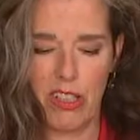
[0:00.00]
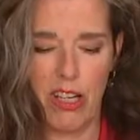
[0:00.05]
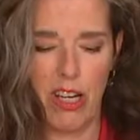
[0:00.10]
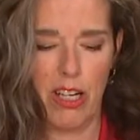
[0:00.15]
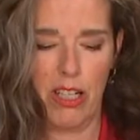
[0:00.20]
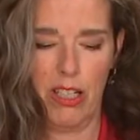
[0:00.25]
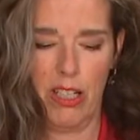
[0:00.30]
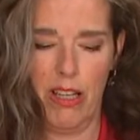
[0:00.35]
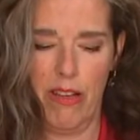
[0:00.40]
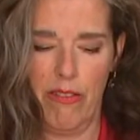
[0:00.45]

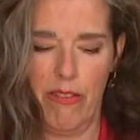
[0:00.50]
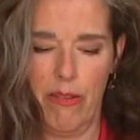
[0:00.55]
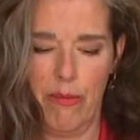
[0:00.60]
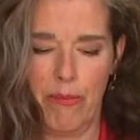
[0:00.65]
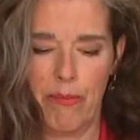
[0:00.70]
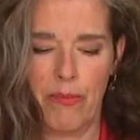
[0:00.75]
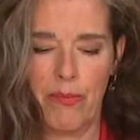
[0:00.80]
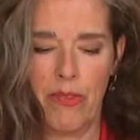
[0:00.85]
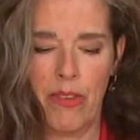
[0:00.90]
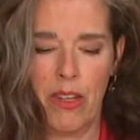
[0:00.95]
Gotta love them.
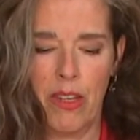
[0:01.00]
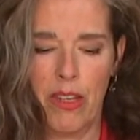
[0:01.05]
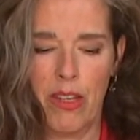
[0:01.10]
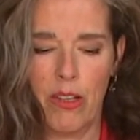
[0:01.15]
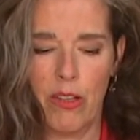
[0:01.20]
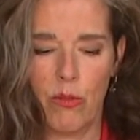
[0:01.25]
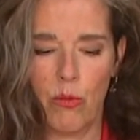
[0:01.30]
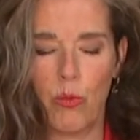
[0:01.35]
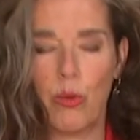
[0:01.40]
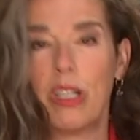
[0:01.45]

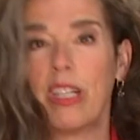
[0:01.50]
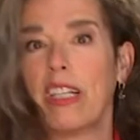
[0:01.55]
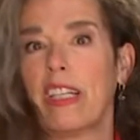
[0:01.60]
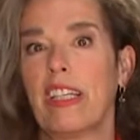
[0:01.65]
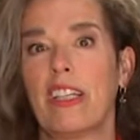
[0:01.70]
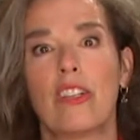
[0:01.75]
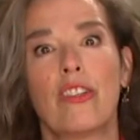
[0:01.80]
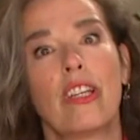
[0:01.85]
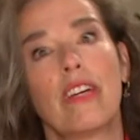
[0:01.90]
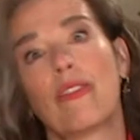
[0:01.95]
Really,
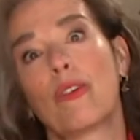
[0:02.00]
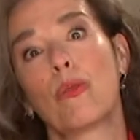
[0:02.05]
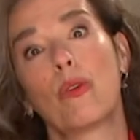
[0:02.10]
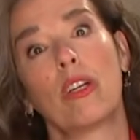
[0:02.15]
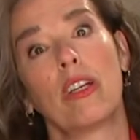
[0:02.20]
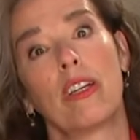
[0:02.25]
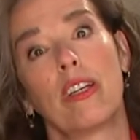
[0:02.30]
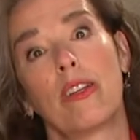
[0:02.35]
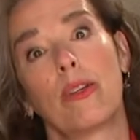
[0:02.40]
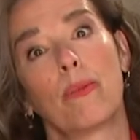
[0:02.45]
you'll never
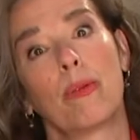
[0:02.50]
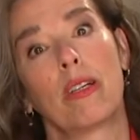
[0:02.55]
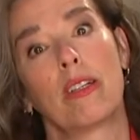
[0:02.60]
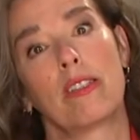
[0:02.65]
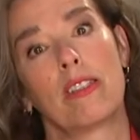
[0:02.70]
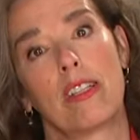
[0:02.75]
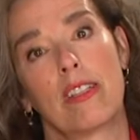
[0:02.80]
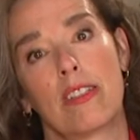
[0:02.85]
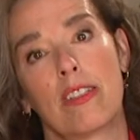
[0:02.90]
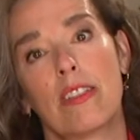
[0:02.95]
want another pair of
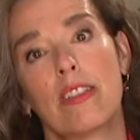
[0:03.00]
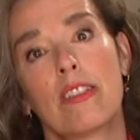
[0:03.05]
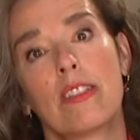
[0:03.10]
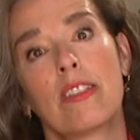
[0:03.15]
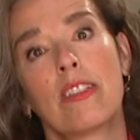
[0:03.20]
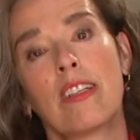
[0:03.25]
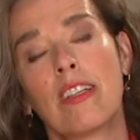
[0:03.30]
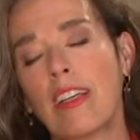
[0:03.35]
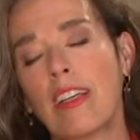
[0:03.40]
scissors.